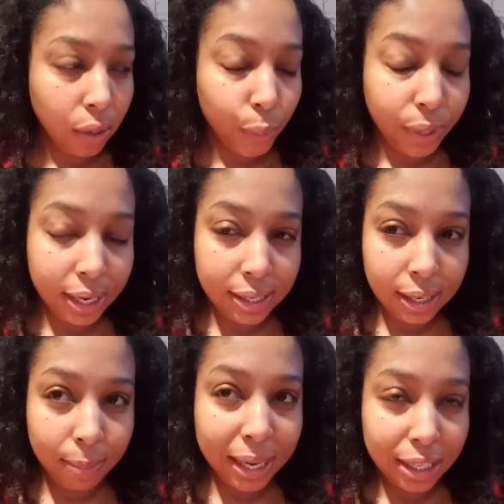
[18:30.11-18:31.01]
when they
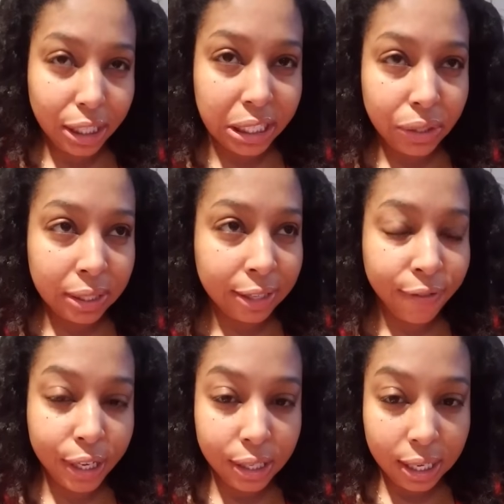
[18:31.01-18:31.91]
took my children, the
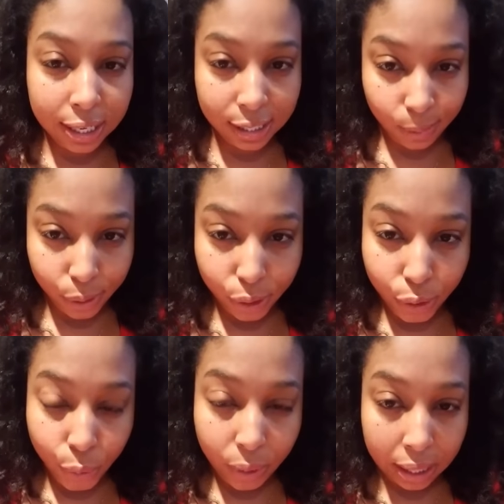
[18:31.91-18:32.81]
first thing they're supposed to
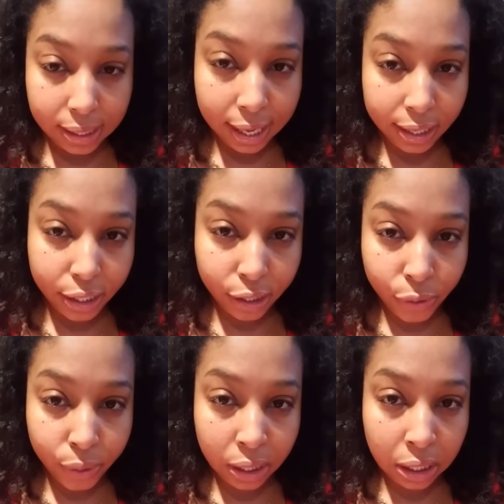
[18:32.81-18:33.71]
do when they take
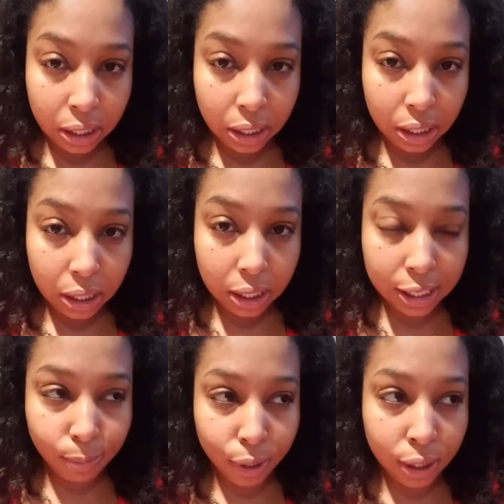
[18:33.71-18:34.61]
children
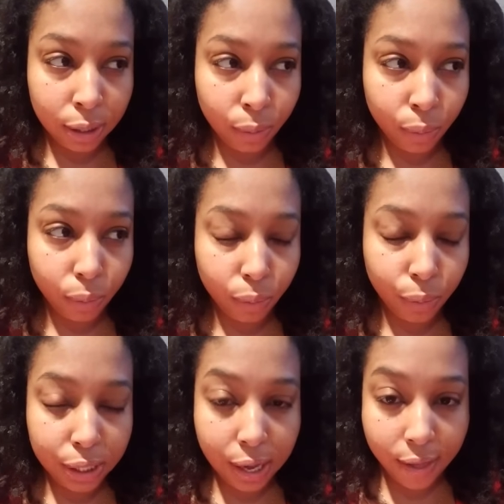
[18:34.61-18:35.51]
is put them
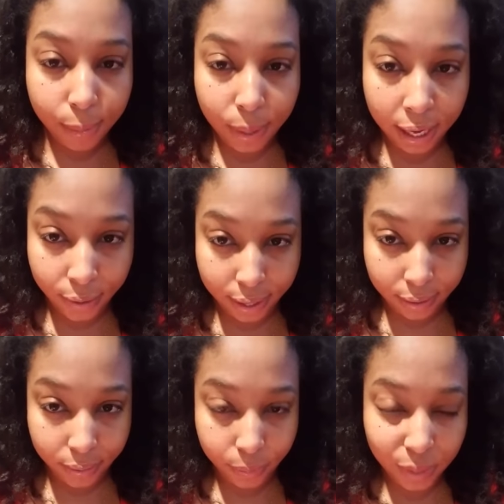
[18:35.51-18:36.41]
with the other parent,
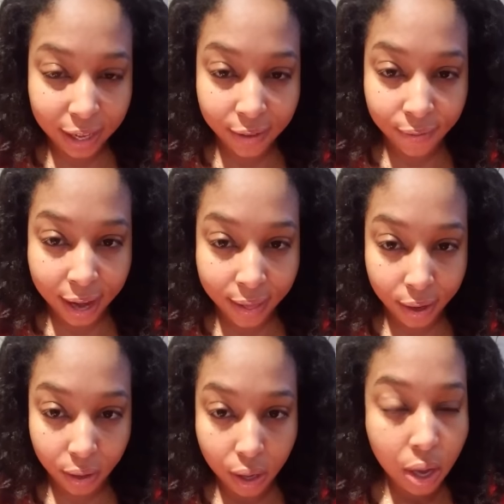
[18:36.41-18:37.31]
like the
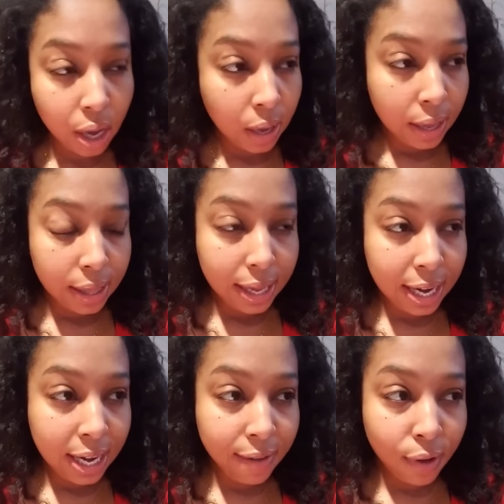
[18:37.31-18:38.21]
father. They
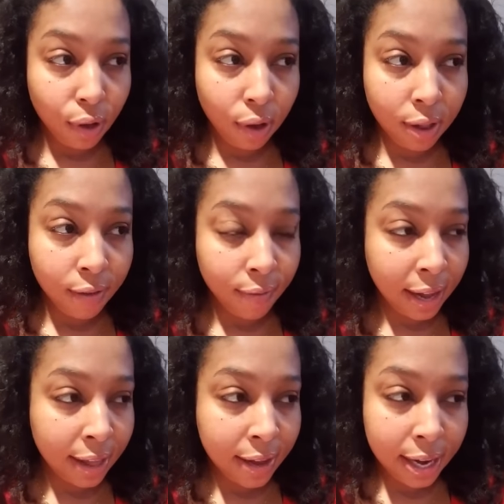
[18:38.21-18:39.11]
didn't even call the
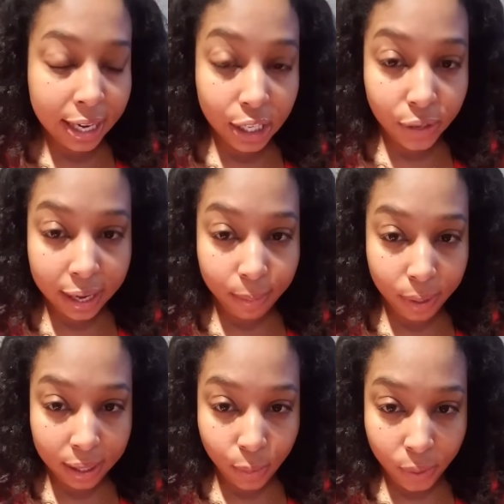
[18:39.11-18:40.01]
father and try to
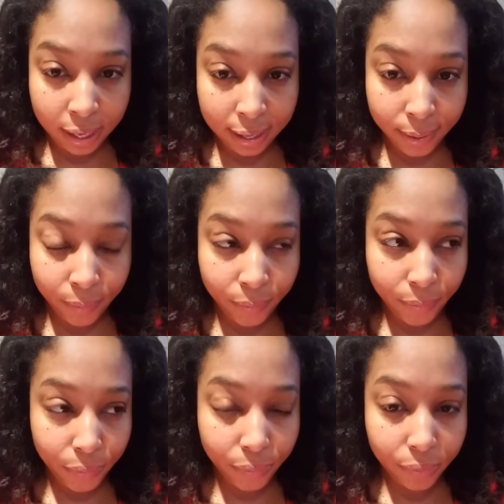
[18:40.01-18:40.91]
put them with him.
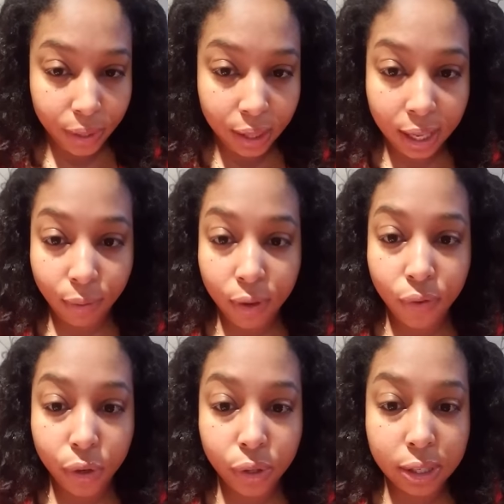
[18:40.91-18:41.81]
They
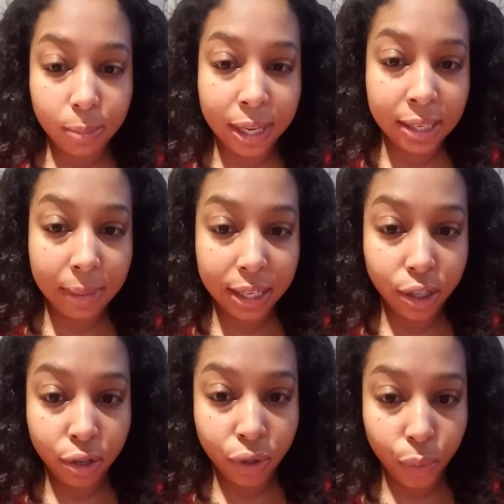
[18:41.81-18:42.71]
refused to place my
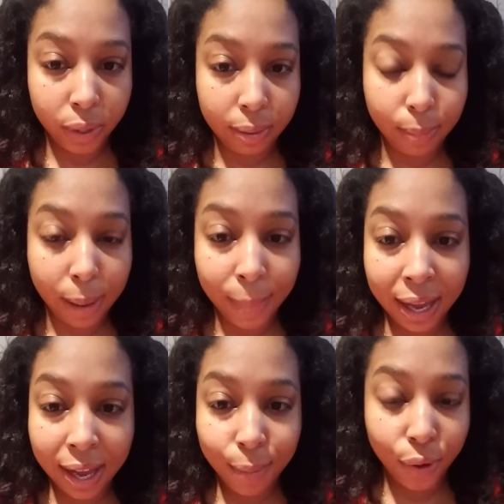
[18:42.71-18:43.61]
children with my
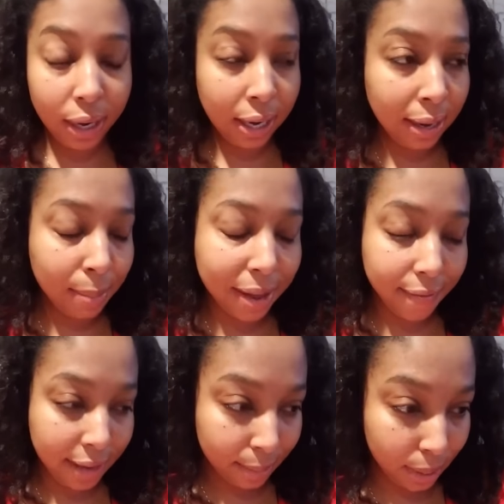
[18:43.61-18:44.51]
mom or any of my
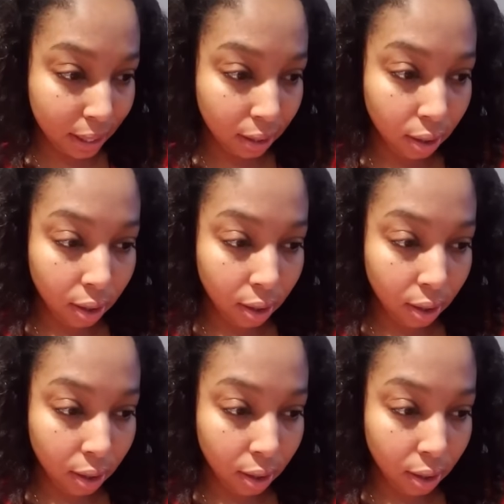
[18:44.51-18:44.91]
family.